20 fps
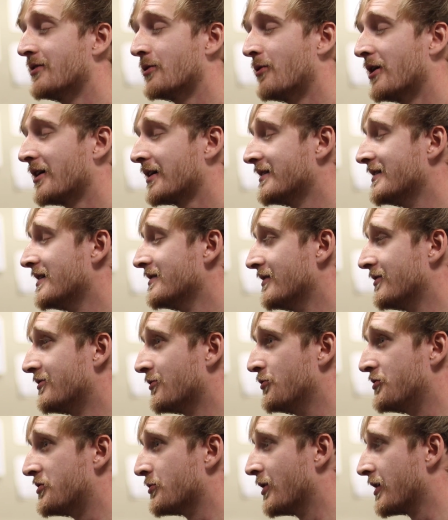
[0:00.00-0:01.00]
working in the
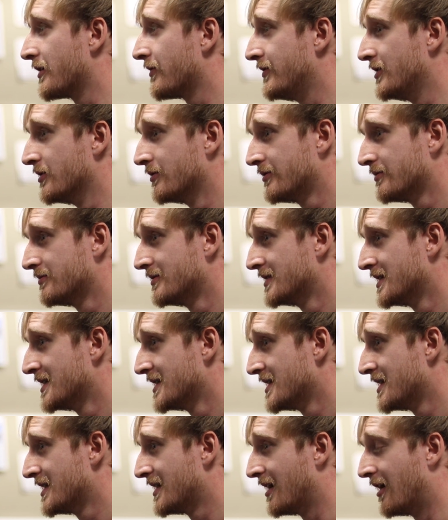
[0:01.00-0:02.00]
social work field,
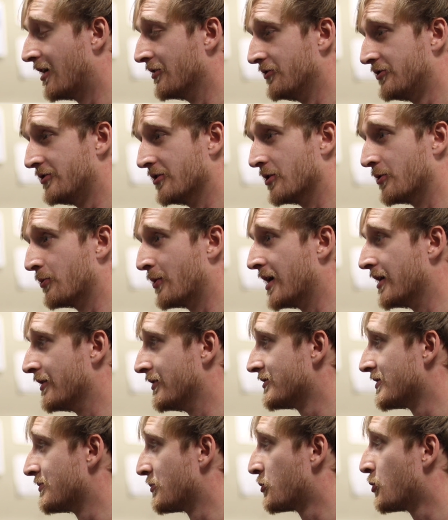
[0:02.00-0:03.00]
unsure where
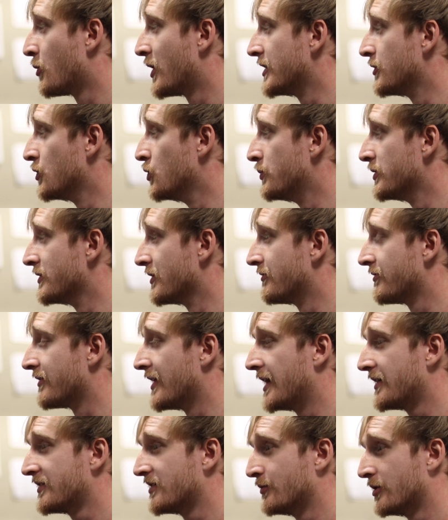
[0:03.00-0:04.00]
is it quite open and
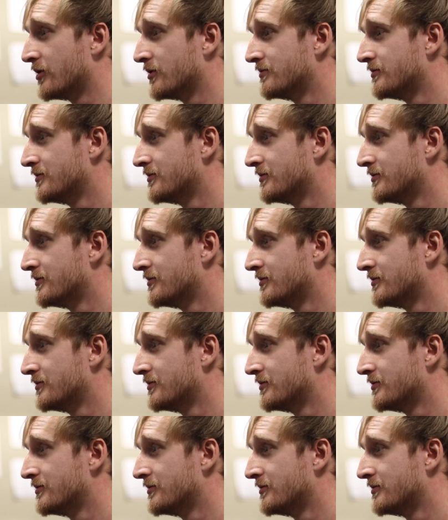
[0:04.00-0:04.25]
flexible.